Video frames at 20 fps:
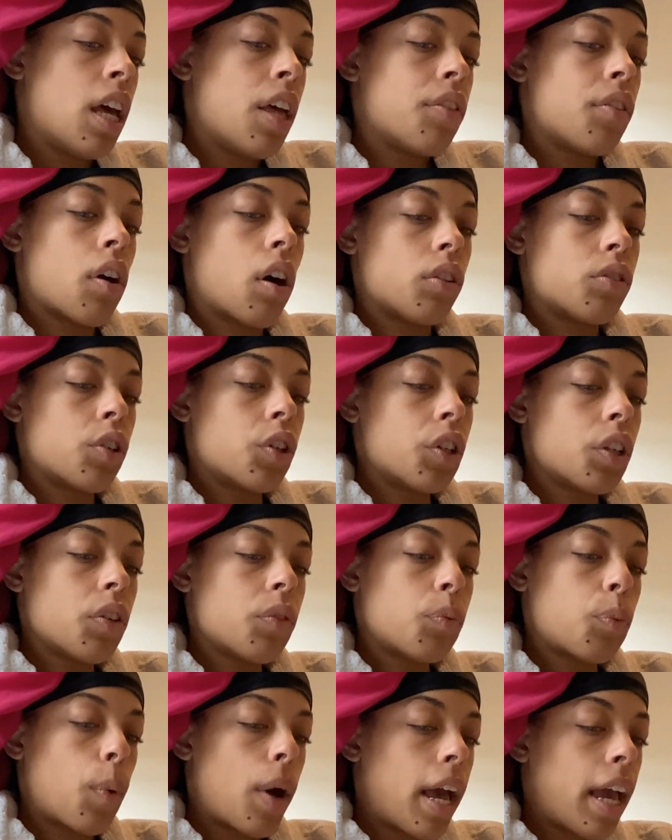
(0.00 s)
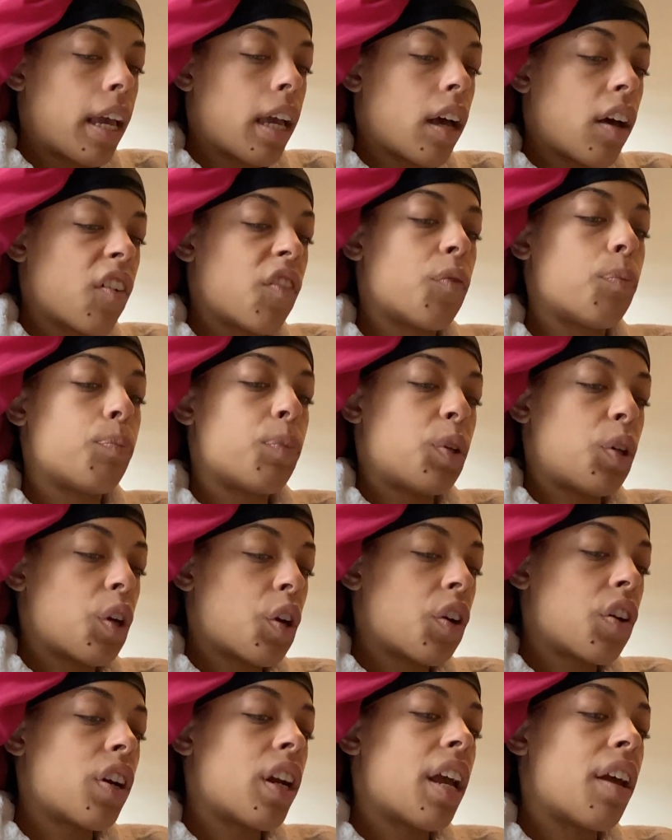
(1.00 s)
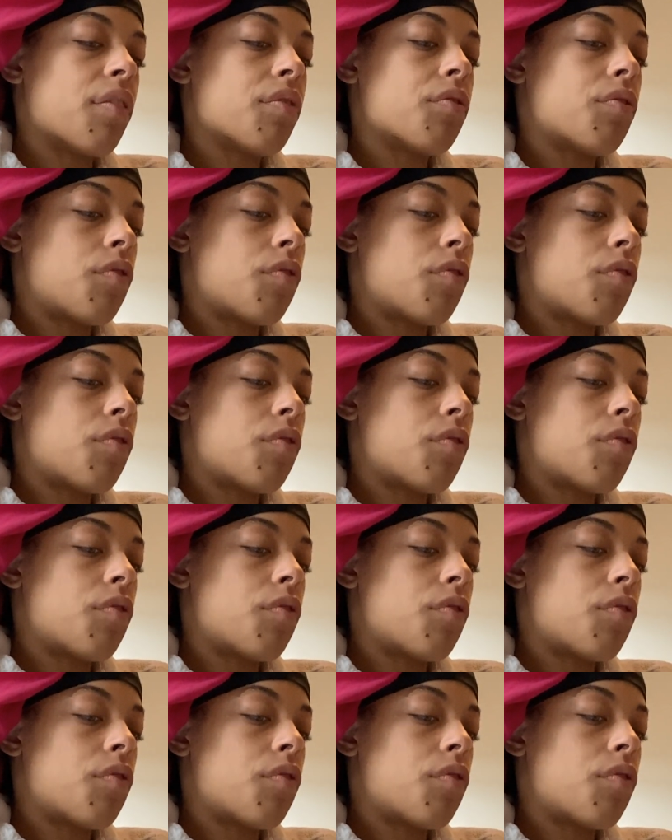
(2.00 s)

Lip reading: the alternative way of pure and